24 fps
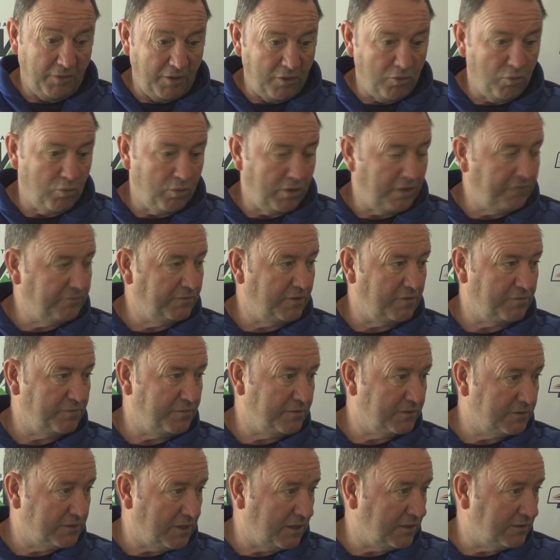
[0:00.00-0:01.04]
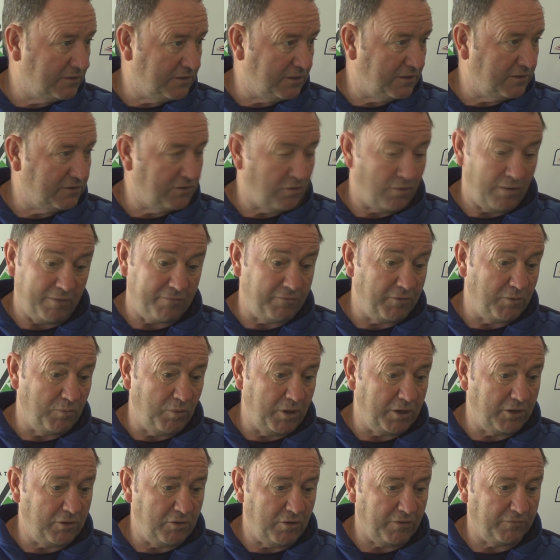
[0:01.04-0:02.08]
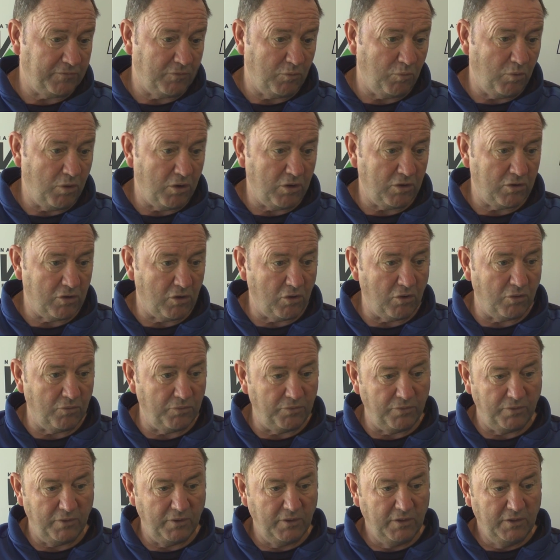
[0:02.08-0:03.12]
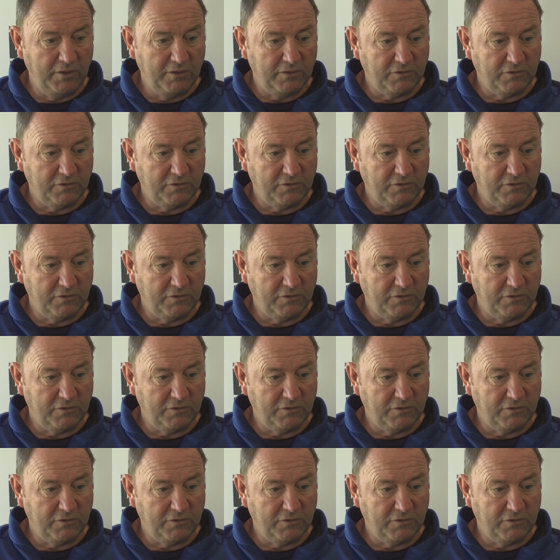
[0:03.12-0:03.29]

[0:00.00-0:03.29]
they all have different tactics. So every week you have to work on